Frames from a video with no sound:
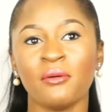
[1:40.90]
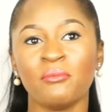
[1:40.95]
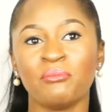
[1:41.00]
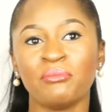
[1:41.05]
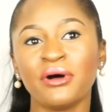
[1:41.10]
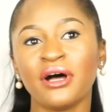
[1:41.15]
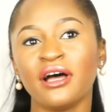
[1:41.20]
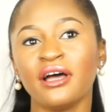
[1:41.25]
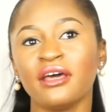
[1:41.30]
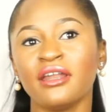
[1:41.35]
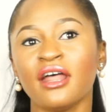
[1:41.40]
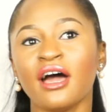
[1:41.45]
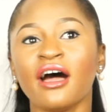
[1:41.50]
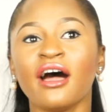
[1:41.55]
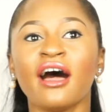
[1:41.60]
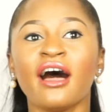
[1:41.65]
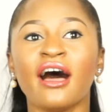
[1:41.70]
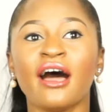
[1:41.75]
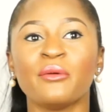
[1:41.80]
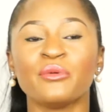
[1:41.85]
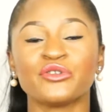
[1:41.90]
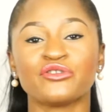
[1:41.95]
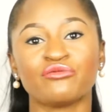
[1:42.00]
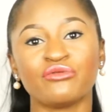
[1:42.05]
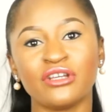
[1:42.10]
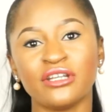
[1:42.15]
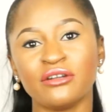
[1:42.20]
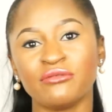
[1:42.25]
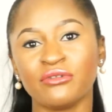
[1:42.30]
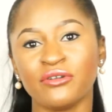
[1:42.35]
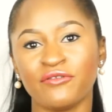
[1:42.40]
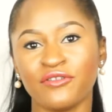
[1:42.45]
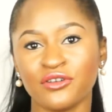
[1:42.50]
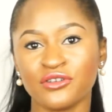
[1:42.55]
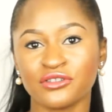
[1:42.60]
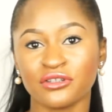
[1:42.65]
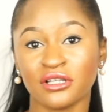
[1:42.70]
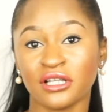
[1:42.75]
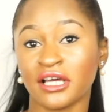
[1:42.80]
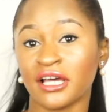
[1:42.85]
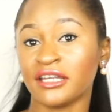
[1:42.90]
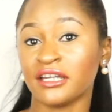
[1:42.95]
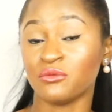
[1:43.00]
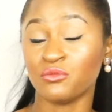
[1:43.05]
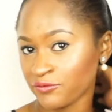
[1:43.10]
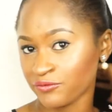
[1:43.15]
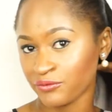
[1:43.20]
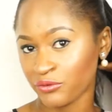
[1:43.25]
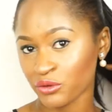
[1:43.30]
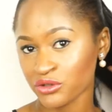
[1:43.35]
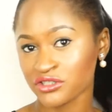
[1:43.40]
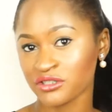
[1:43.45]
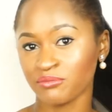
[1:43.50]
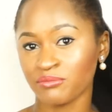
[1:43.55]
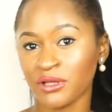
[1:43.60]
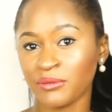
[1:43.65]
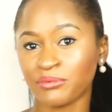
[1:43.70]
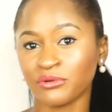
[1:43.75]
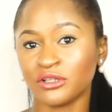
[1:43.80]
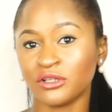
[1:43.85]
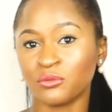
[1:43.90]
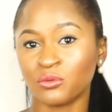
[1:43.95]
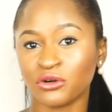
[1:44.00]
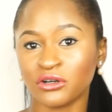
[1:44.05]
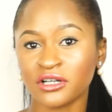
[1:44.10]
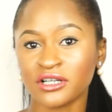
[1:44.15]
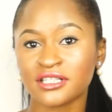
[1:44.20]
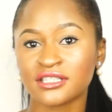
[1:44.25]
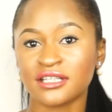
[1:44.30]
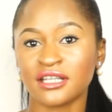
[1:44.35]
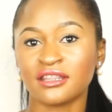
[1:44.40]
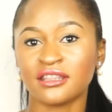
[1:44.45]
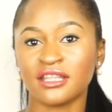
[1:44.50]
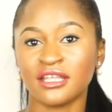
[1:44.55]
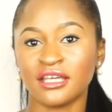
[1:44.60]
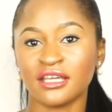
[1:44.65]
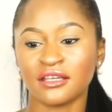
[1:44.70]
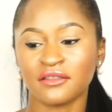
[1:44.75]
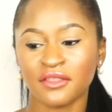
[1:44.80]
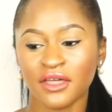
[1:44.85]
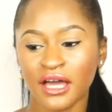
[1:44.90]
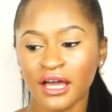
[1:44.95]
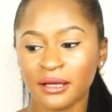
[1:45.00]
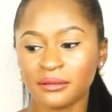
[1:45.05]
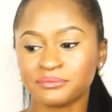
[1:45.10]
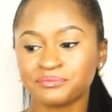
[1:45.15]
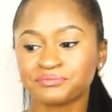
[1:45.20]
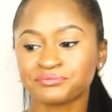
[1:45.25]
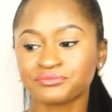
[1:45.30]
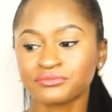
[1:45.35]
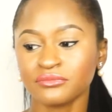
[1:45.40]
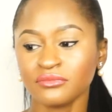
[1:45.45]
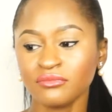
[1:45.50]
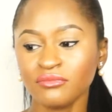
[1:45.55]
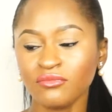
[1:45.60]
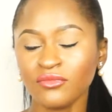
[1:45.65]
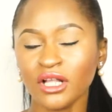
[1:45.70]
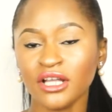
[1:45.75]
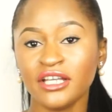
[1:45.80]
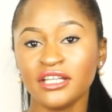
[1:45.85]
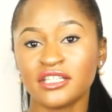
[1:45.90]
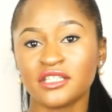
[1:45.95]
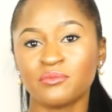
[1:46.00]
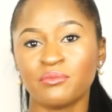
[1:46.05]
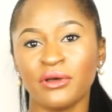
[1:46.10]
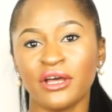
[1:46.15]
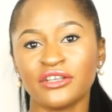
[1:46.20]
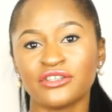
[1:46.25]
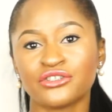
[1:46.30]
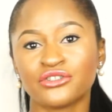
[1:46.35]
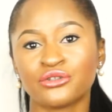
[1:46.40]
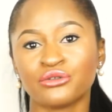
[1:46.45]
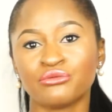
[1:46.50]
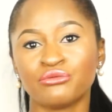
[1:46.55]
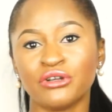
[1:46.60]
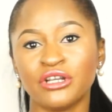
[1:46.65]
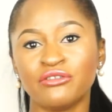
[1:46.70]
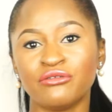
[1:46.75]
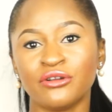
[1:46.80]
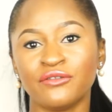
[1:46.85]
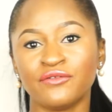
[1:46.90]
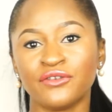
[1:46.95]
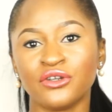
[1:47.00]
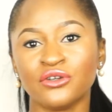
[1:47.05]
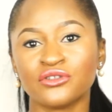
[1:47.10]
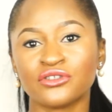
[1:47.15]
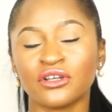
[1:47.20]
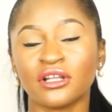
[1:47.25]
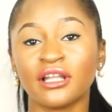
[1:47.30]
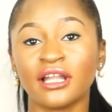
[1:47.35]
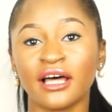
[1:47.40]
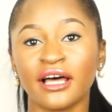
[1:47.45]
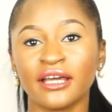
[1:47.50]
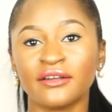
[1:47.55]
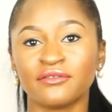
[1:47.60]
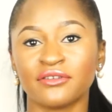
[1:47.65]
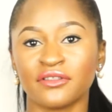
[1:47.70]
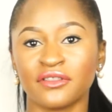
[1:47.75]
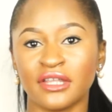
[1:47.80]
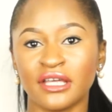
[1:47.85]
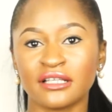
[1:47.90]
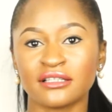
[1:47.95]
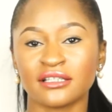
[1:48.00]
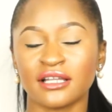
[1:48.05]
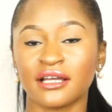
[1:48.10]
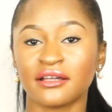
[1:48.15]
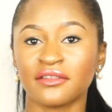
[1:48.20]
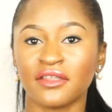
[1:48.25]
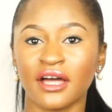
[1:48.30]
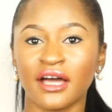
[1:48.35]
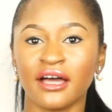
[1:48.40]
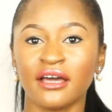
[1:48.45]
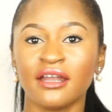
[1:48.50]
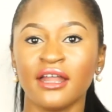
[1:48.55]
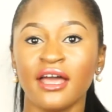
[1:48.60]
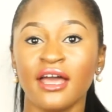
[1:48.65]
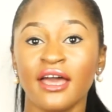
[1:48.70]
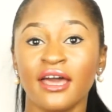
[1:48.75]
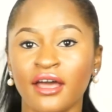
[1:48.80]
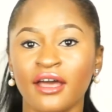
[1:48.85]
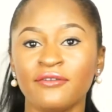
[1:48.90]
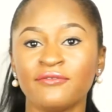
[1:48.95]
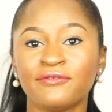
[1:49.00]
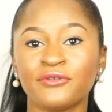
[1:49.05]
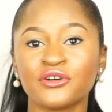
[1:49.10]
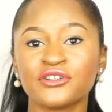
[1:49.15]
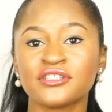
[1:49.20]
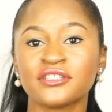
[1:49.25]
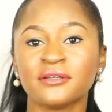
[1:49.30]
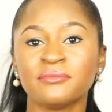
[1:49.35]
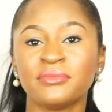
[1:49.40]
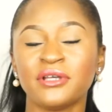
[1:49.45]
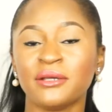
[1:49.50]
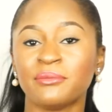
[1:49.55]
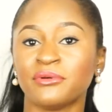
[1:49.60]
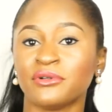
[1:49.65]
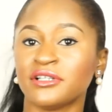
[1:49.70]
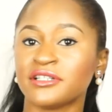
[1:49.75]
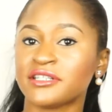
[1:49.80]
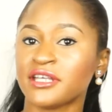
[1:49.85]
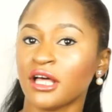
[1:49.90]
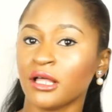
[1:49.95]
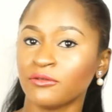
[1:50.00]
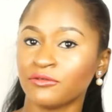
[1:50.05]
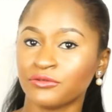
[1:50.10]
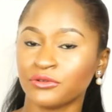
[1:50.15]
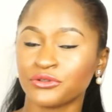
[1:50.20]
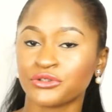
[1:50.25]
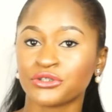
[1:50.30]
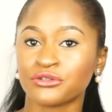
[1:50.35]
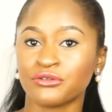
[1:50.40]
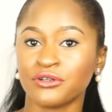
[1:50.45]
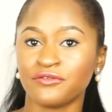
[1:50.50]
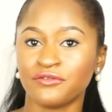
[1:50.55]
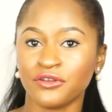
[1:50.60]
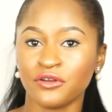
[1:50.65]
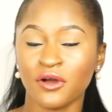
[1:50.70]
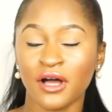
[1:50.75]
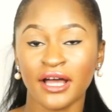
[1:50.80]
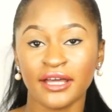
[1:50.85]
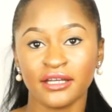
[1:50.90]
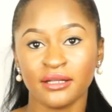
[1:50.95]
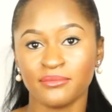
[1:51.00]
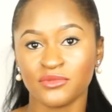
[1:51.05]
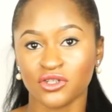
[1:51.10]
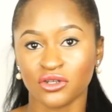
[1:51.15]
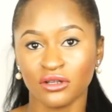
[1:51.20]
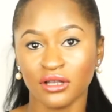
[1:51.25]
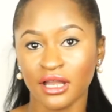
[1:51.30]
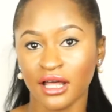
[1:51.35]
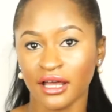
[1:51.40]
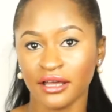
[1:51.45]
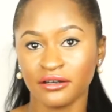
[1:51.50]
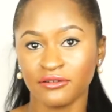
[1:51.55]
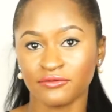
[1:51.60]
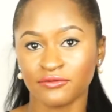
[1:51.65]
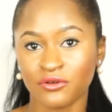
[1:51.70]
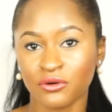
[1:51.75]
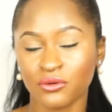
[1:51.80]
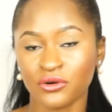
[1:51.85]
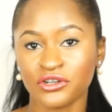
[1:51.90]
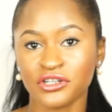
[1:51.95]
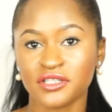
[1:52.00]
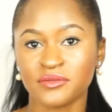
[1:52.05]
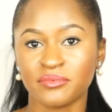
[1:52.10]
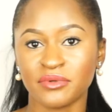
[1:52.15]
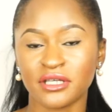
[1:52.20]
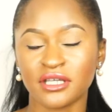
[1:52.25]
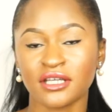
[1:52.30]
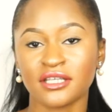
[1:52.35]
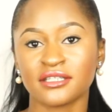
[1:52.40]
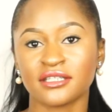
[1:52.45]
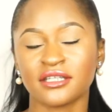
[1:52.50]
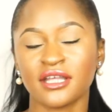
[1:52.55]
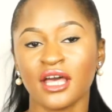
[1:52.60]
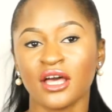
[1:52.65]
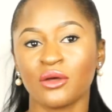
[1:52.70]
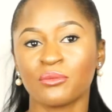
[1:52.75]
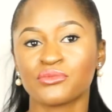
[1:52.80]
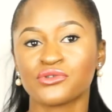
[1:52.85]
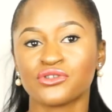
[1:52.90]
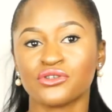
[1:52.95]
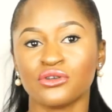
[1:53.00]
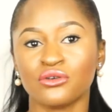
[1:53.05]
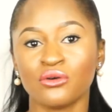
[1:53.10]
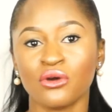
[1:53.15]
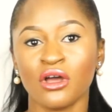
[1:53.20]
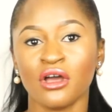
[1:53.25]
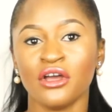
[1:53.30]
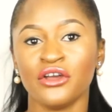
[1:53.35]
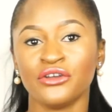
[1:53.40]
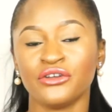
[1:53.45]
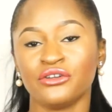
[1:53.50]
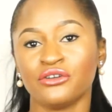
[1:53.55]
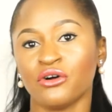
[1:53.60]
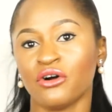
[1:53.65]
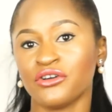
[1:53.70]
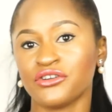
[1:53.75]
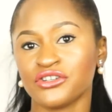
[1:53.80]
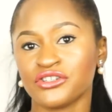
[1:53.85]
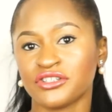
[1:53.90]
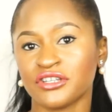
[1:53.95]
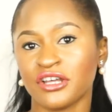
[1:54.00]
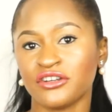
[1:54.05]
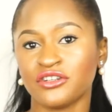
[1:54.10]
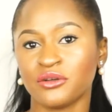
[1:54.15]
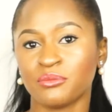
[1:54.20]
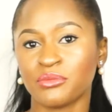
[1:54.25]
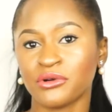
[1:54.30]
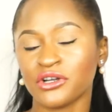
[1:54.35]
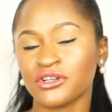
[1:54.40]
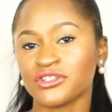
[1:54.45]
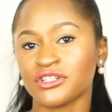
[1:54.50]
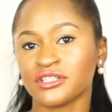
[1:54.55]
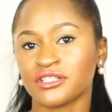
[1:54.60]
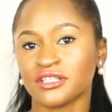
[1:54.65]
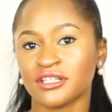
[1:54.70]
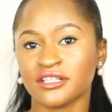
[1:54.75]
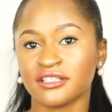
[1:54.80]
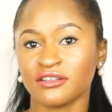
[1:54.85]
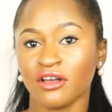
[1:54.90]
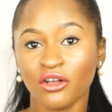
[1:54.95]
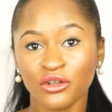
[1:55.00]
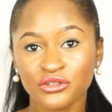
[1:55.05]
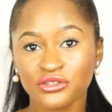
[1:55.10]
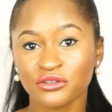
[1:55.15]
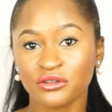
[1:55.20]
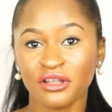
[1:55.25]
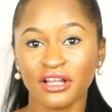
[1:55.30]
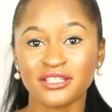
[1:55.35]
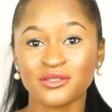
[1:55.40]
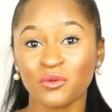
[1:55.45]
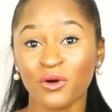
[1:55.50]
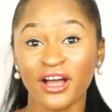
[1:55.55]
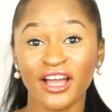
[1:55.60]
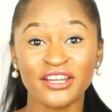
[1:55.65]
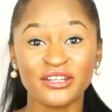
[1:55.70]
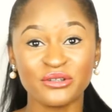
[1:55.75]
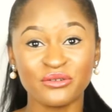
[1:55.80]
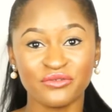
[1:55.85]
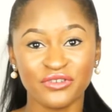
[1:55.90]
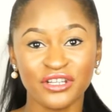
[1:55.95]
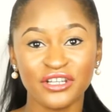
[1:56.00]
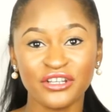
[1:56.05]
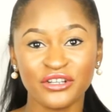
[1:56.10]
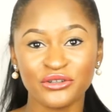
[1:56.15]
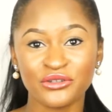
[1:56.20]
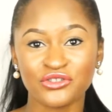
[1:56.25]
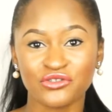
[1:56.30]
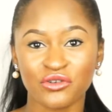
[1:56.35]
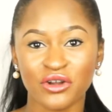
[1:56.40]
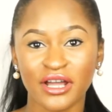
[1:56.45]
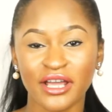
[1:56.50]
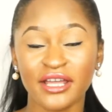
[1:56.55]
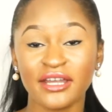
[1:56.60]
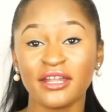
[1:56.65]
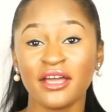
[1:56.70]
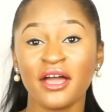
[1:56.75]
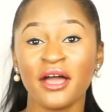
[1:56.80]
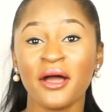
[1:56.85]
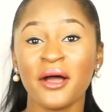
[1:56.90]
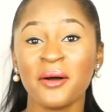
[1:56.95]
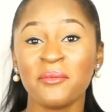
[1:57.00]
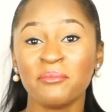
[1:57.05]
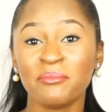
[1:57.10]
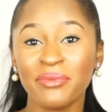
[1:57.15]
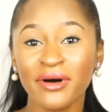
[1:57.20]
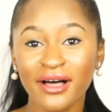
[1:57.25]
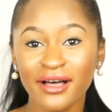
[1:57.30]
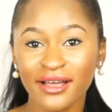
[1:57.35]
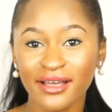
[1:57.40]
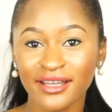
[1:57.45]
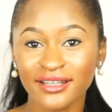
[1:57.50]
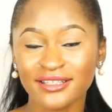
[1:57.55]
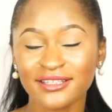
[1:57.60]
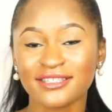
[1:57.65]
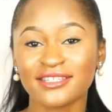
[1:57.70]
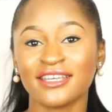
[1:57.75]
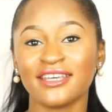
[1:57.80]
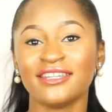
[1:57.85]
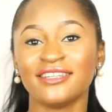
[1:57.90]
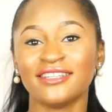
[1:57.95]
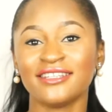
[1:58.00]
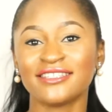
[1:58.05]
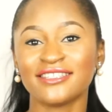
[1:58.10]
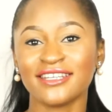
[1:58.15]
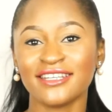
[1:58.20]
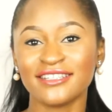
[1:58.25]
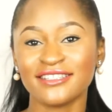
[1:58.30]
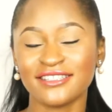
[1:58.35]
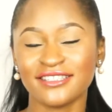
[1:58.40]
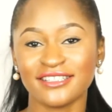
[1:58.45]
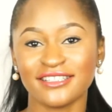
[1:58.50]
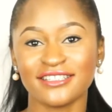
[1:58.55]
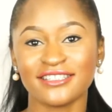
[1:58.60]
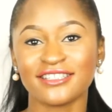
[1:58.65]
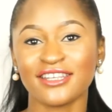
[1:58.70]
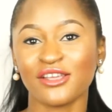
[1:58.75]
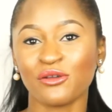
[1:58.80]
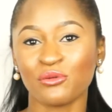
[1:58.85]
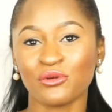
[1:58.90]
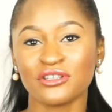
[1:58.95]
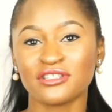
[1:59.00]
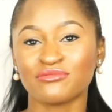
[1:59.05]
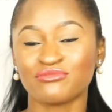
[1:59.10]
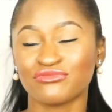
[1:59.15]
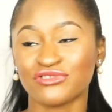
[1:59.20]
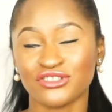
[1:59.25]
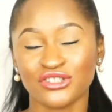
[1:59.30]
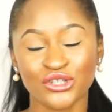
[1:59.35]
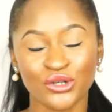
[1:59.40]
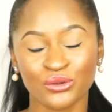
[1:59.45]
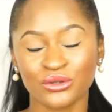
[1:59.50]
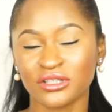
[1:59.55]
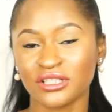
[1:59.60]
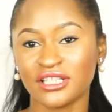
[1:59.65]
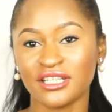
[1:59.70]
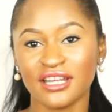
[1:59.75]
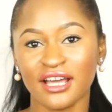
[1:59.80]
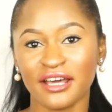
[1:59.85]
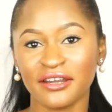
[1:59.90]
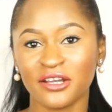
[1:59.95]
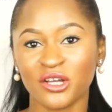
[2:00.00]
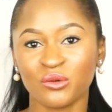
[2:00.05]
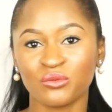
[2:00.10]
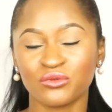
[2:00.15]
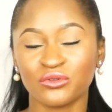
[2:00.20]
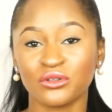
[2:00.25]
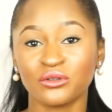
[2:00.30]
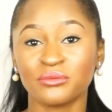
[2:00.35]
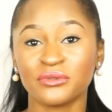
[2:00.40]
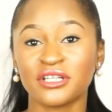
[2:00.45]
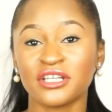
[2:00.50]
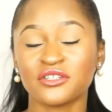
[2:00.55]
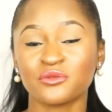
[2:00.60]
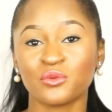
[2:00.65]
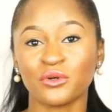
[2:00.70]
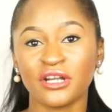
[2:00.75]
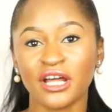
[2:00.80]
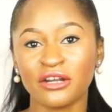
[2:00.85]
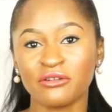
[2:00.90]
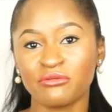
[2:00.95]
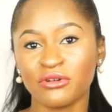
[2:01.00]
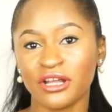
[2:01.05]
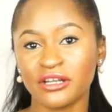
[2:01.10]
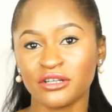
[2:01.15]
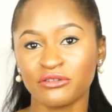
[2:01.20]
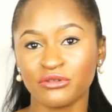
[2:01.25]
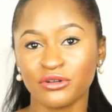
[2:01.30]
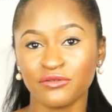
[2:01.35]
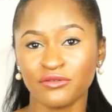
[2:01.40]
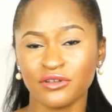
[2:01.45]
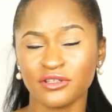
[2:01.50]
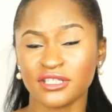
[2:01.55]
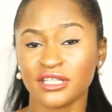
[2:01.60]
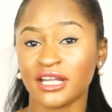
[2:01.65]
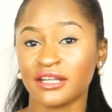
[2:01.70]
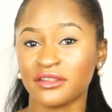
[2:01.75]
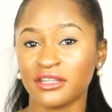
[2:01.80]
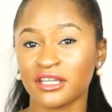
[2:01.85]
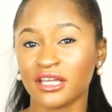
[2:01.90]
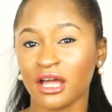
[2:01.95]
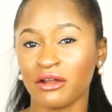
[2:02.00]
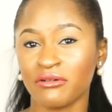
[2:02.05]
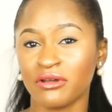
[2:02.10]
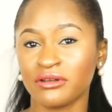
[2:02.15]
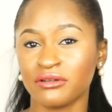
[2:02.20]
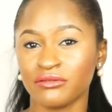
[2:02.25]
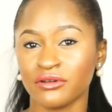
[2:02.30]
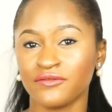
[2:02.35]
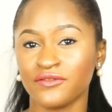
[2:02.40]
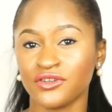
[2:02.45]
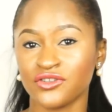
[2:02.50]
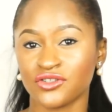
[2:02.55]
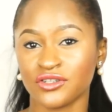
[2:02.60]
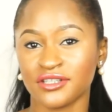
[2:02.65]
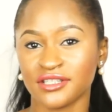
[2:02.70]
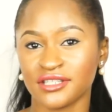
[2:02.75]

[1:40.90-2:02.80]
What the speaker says: But I was reading reviews online, and for some people it works. They think that it's best to read reviews online for things like that. And for some people, it's helpful to review items online, of course, because it helps you, you know, understand your purchases. Also, that's why I do videos, right? But in this instance, it was totally not helpful, because when I read the reviews, and I think I read the reviews on